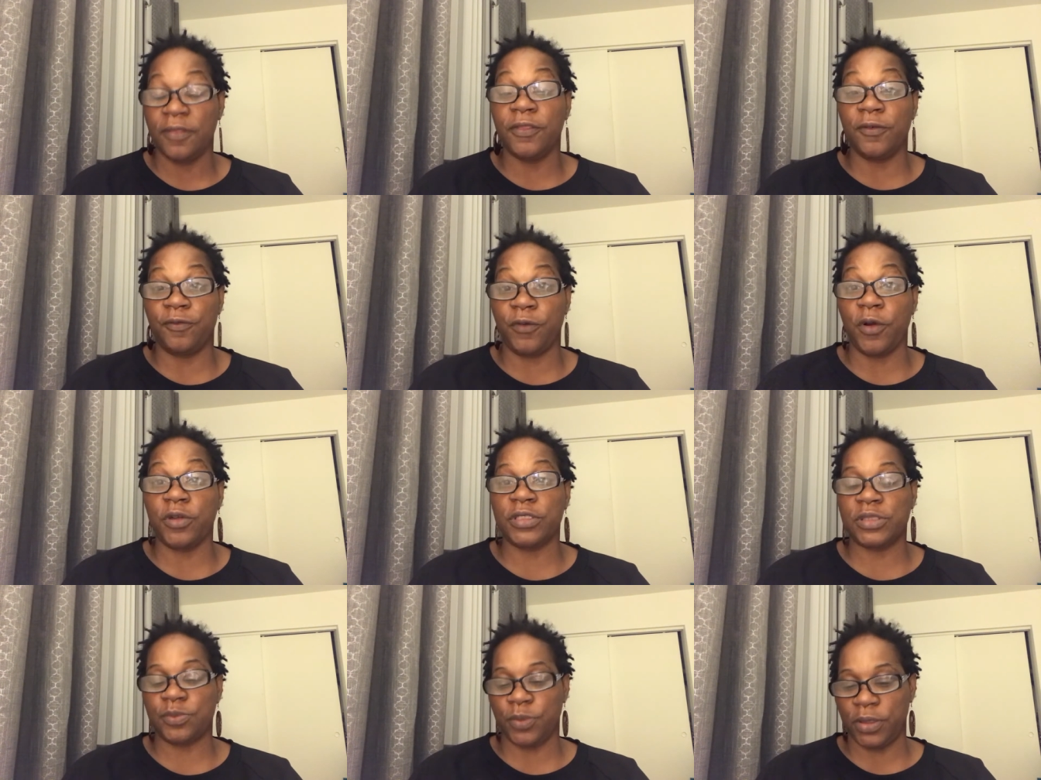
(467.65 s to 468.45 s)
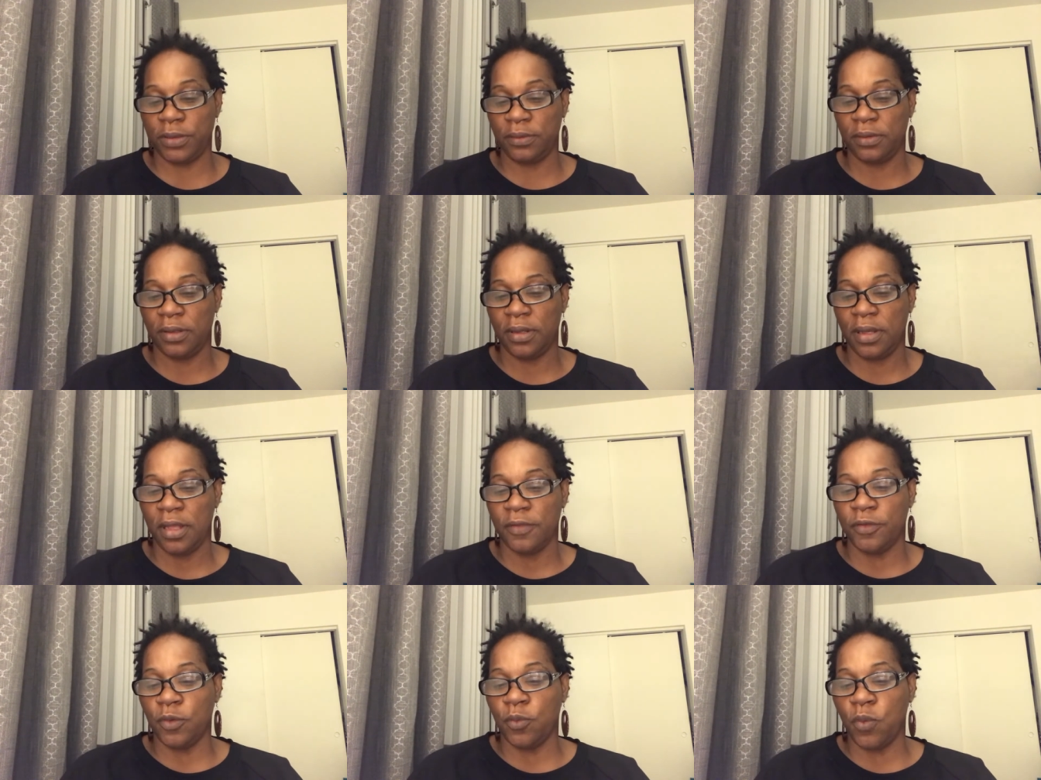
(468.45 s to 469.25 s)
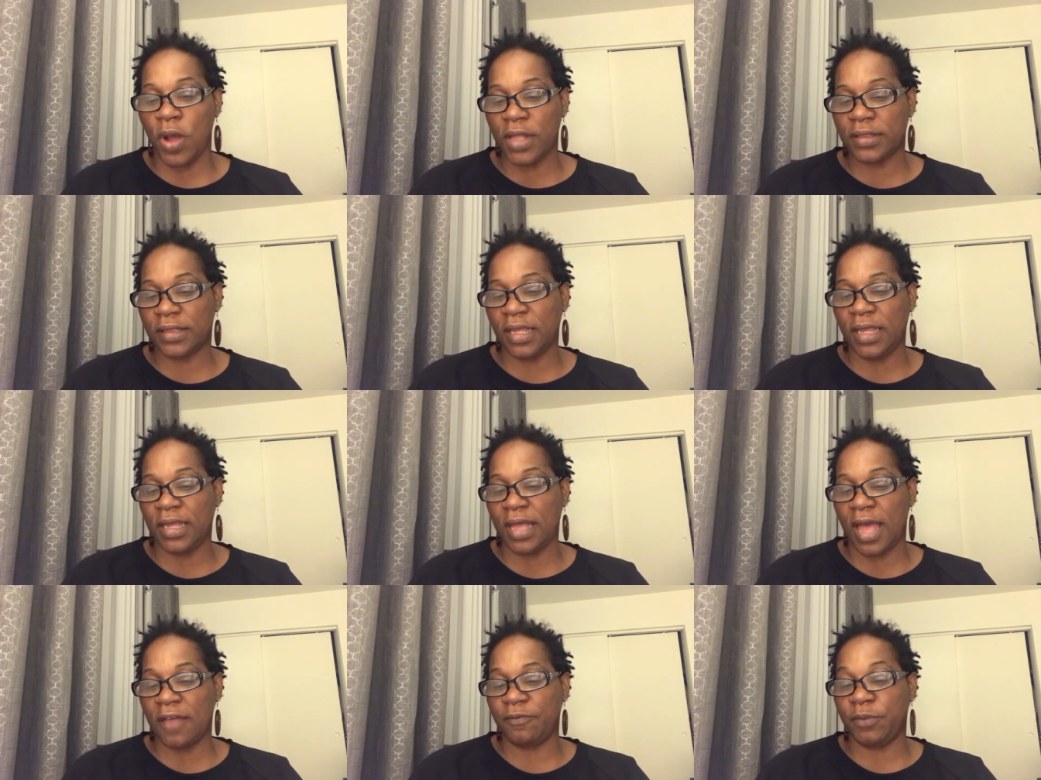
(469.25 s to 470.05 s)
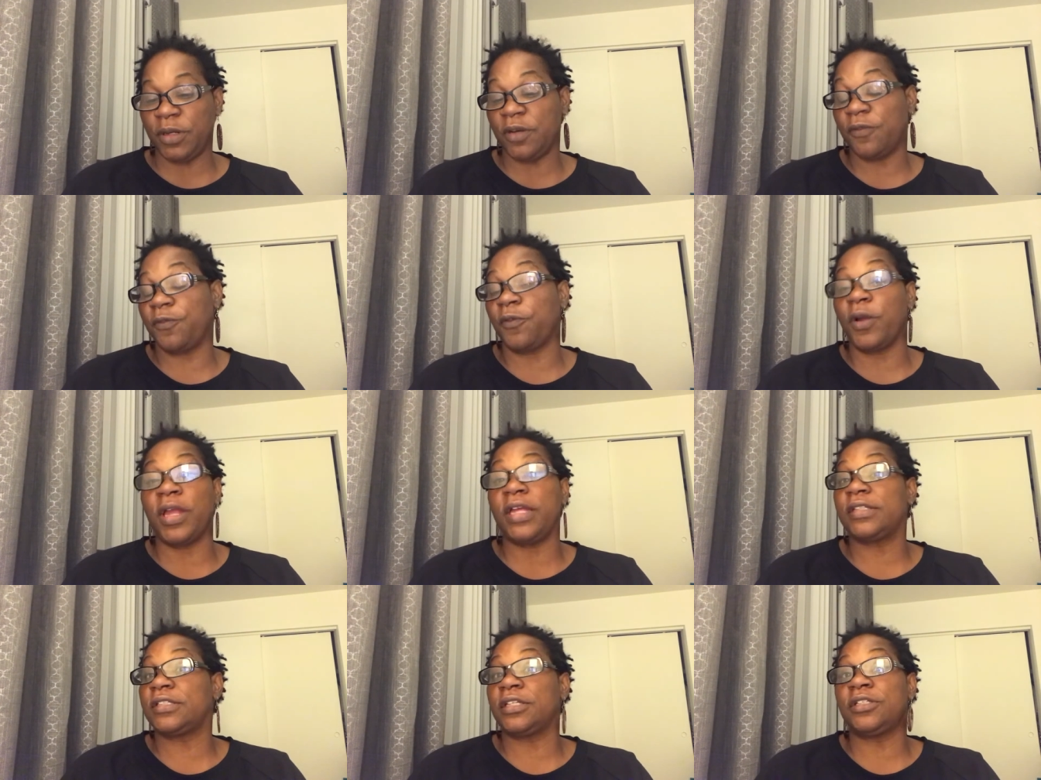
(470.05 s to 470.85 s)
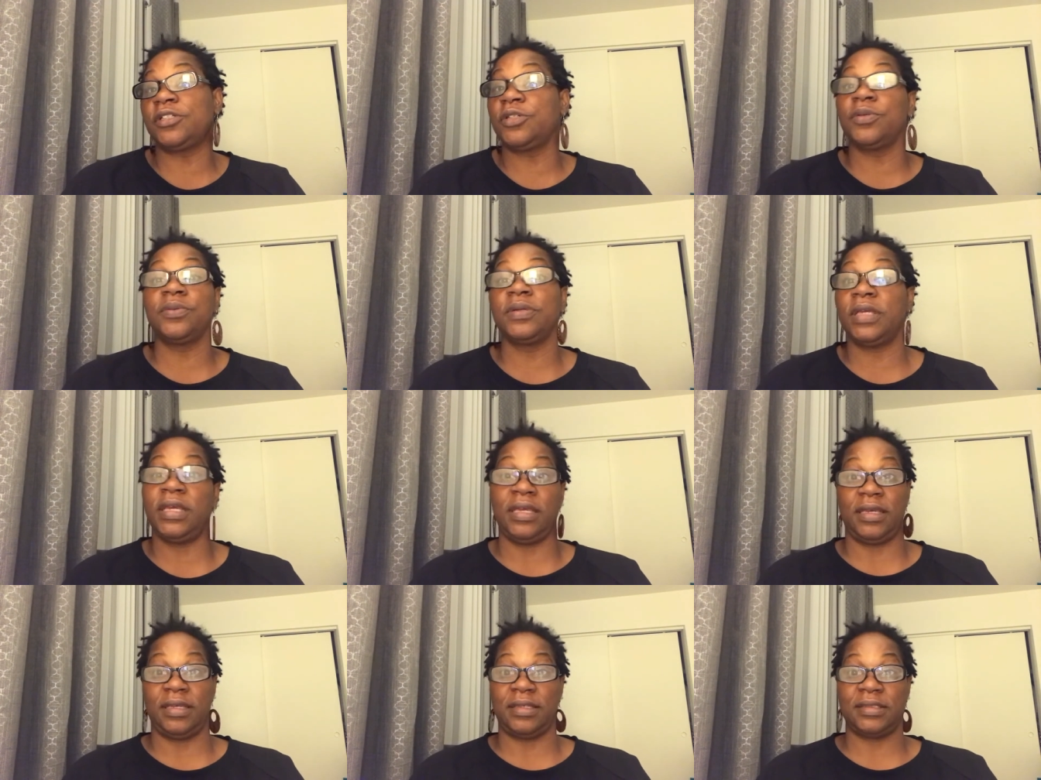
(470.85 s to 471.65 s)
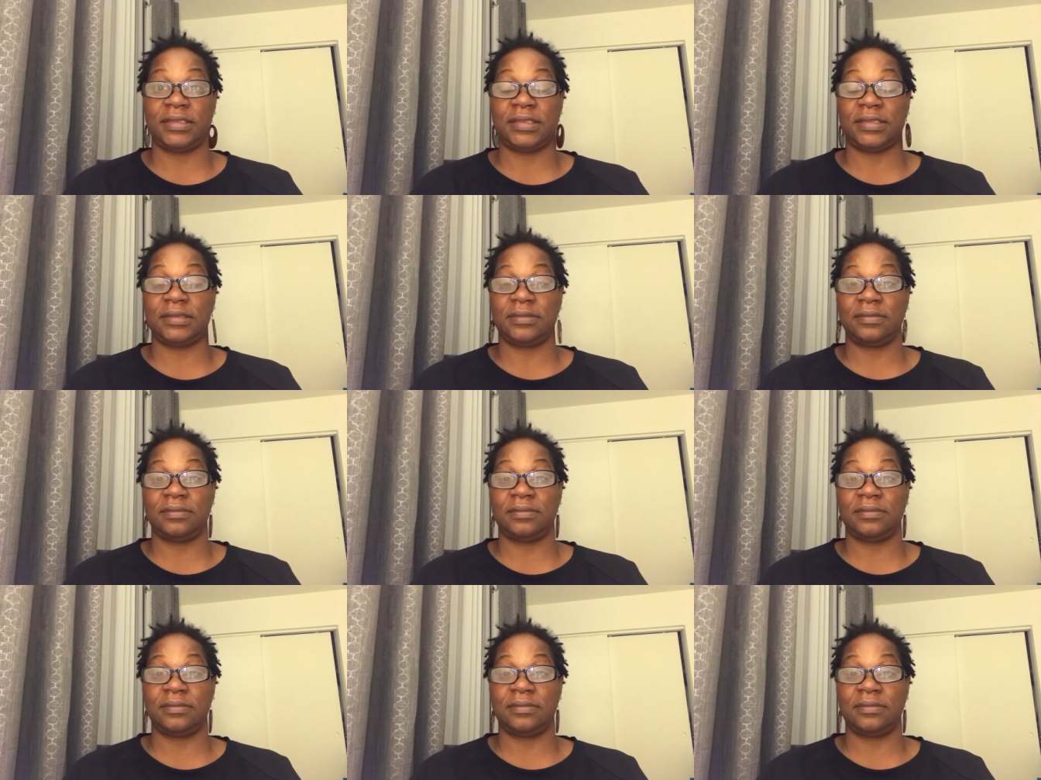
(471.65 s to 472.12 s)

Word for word: The first one, the one thing I've been afraid to do is,